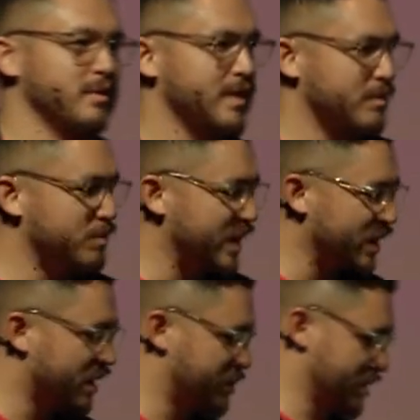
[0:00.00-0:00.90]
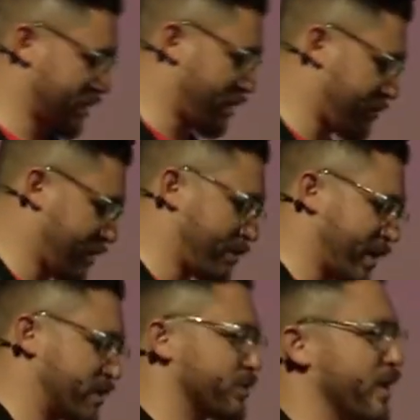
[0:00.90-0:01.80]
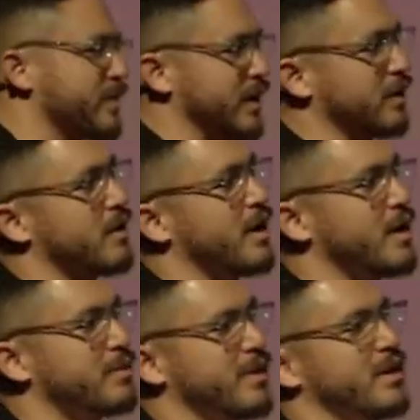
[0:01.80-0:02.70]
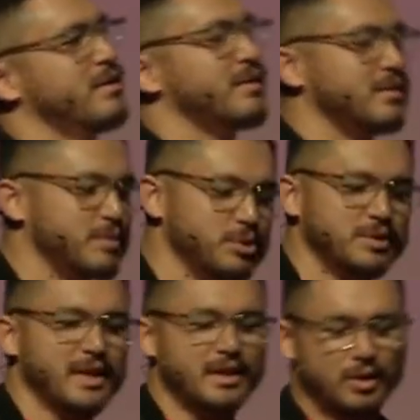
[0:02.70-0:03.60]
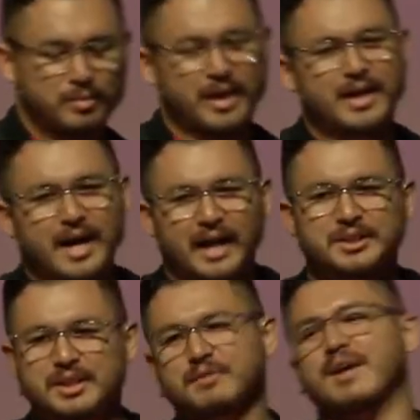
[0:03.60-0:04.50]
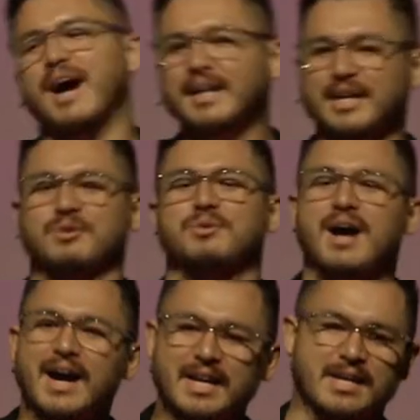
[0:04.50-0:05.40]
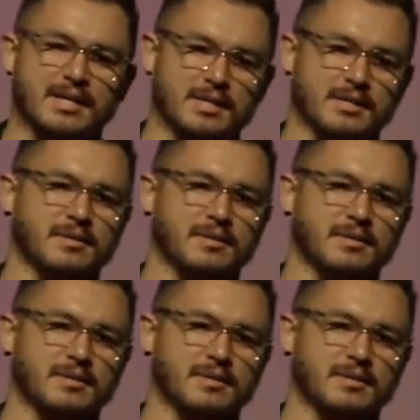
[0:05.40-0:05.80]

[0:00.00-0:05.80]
I'm getting beat up and stuff, and I'm, like, screaming and crying, but you said don't buy. I should have got it in writing.